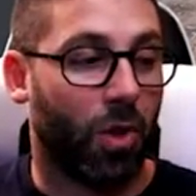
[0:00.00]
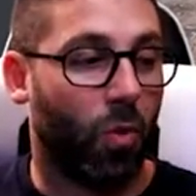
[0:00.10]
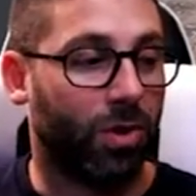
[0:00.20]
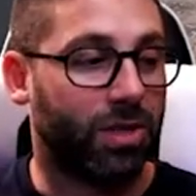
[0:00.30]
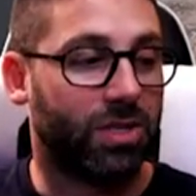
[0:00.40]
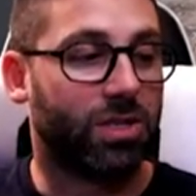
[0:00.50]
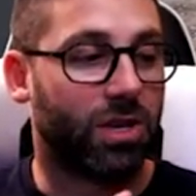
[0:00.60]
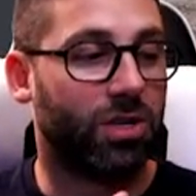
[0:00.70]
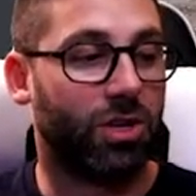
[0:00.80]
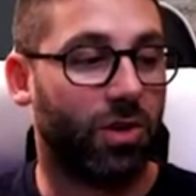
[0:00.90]
What this is
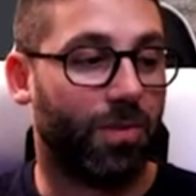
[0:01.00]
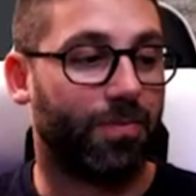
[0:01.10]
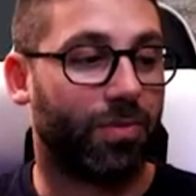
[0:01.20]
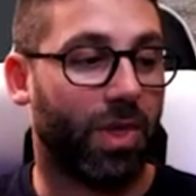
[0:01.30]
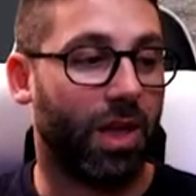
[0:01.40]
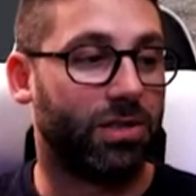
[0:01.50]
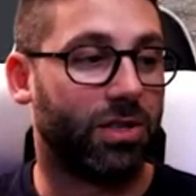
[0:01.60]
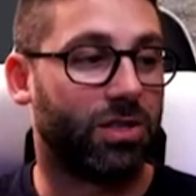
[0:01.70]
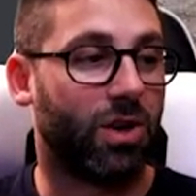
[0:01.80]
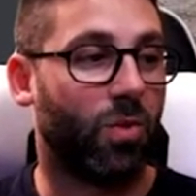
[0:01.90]
going to do
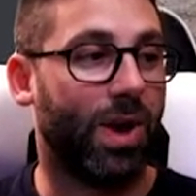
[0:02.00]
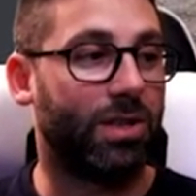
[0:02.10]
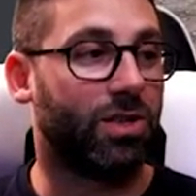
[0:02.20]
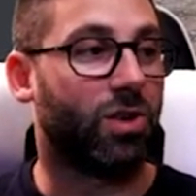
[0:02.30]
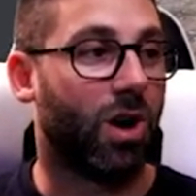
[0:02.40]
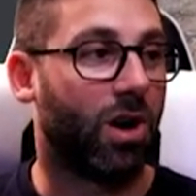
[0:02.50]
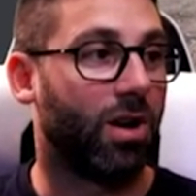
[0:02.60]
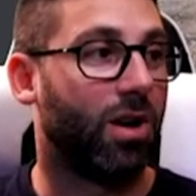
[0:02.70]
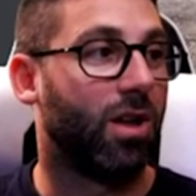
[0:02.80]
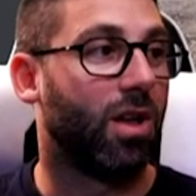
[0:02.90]
is it's going to wait to
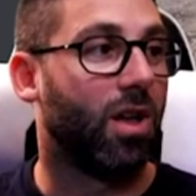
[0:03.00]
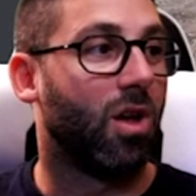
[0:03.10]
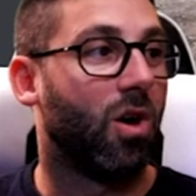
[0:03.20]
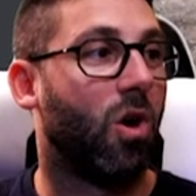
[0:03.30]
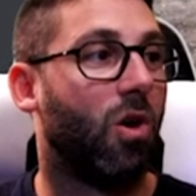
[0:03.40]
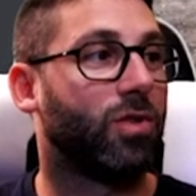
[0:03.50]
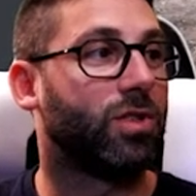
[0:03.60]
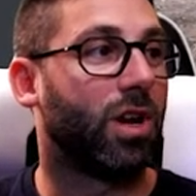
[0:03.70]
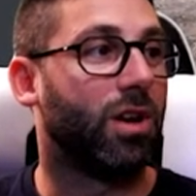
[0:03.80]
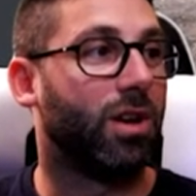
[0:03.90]
start. All of a
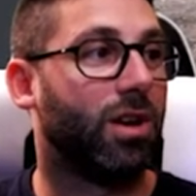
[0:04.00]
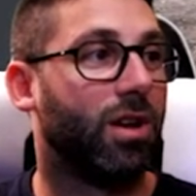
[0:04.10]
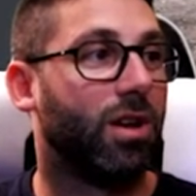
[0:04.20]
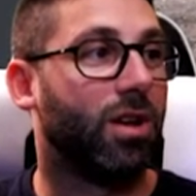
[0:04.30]
sudden,